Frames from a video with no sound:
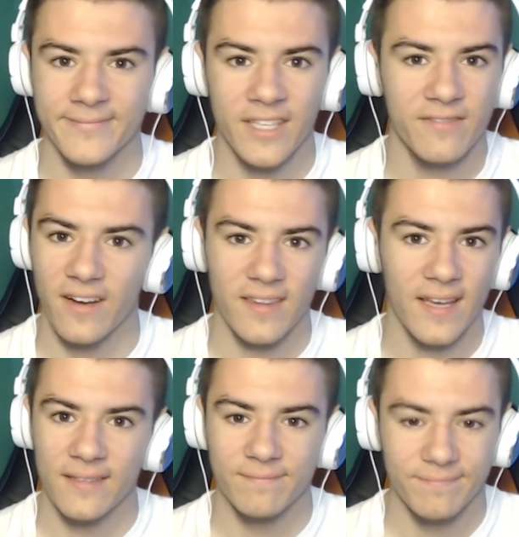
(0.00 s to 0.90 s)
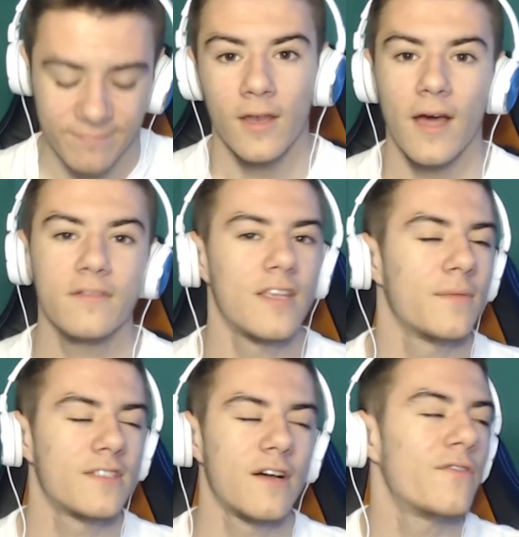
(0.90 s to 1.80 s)
Fuck that. Now I've set
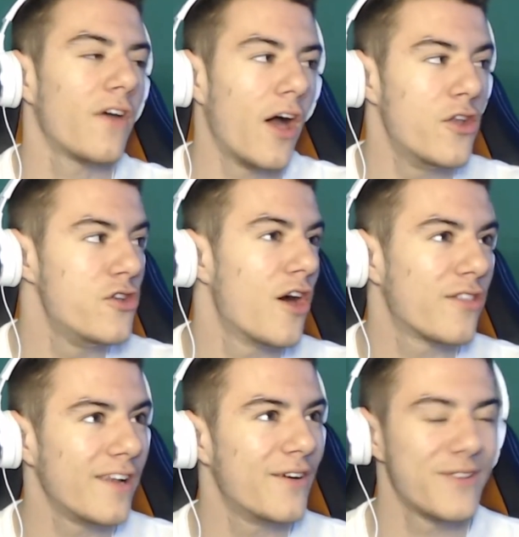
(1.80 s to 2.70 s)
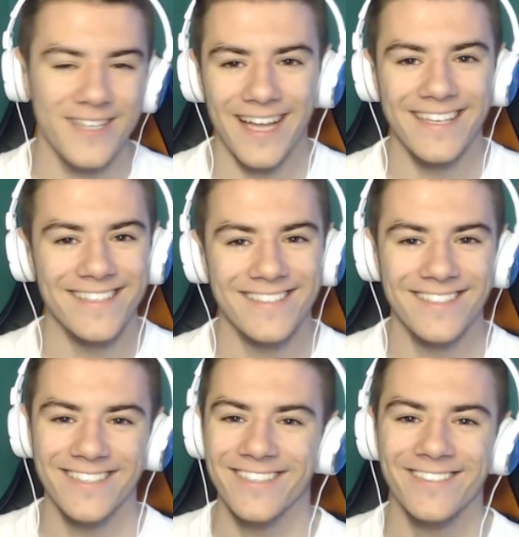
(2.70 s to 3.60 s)
myself another little challenge to
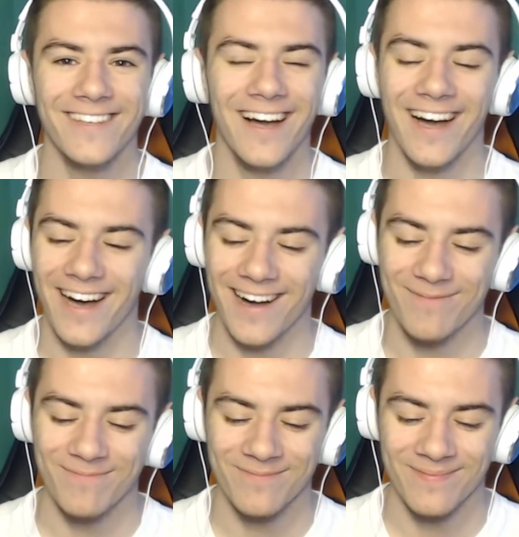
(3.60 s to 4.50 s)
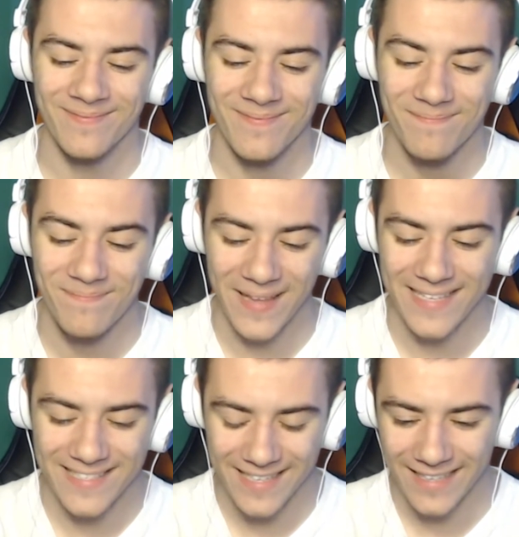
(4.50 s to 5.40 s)
do.
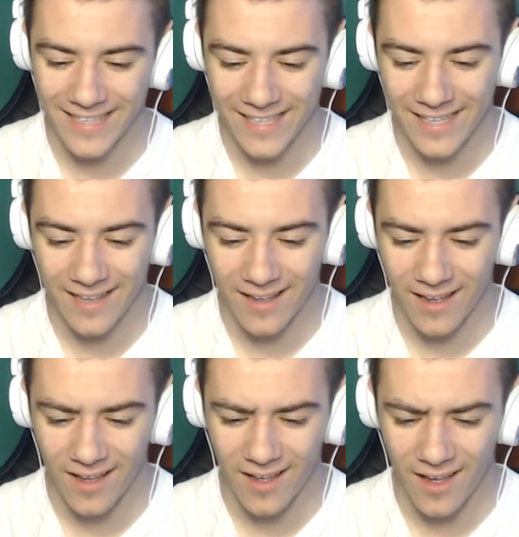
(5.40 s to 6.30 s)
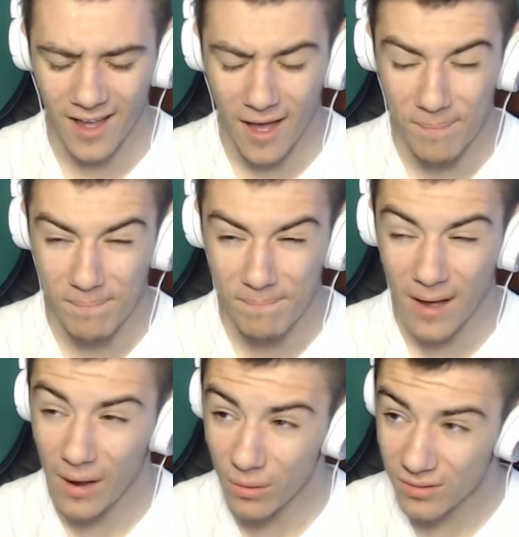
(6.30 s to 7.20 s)
Basically,
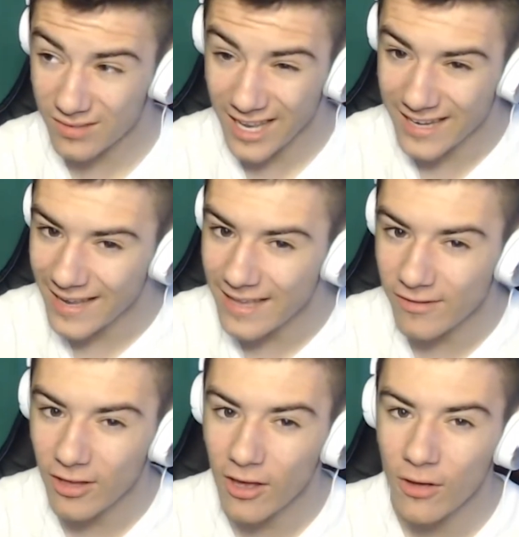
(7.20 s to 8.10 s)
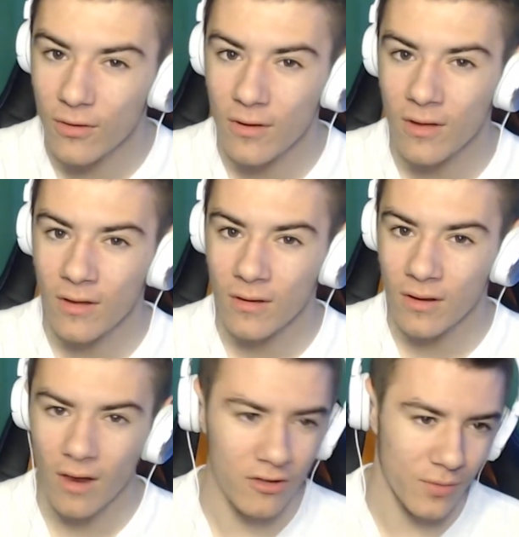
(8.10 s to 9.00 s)
about 10 days ago,
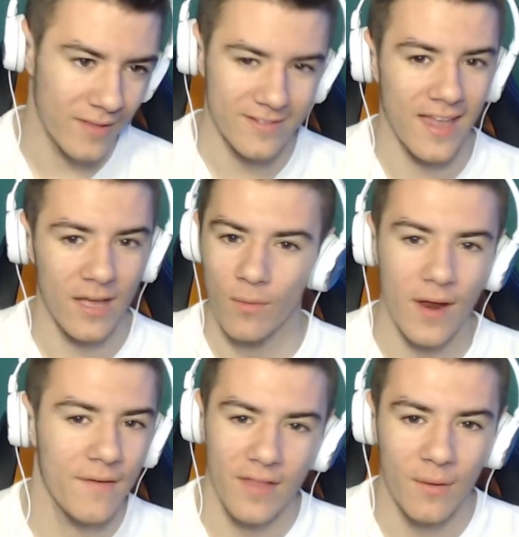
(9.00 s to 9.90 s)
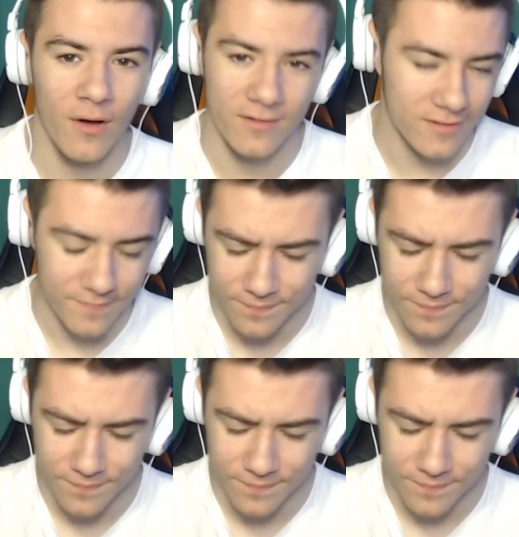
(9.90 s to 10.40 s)
last Wednesday, whenever that was,